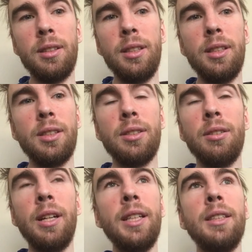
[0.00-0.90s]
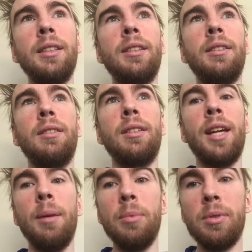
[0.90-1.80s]
these crazy
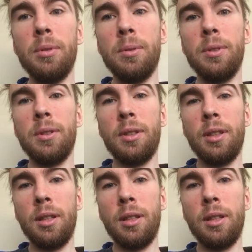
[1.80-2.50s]
chemicals